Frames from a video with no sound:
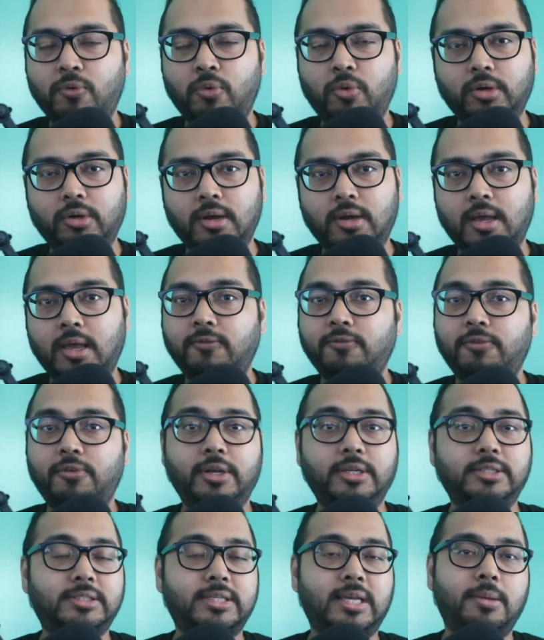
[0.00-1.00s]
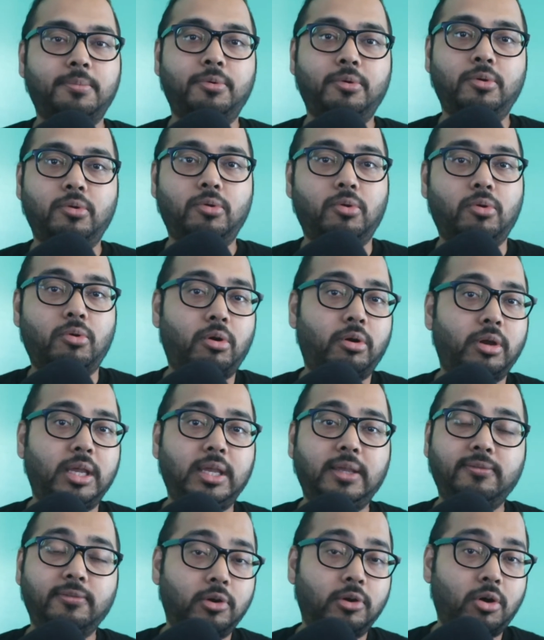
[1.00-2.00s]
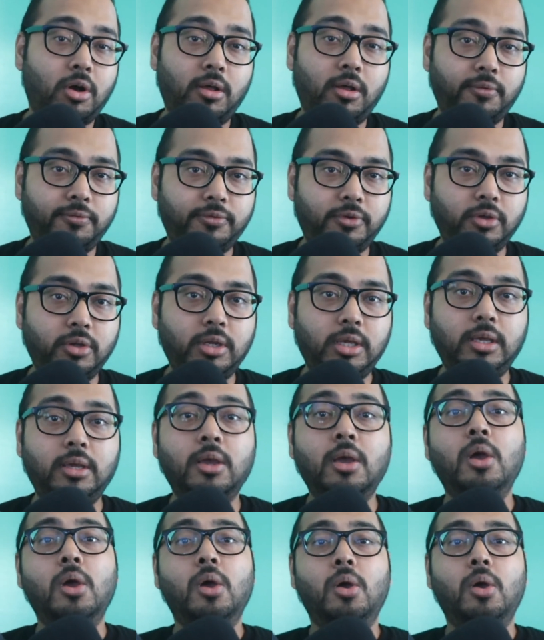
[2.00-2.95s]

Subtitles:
Fortnite for example, or even Call of Duty,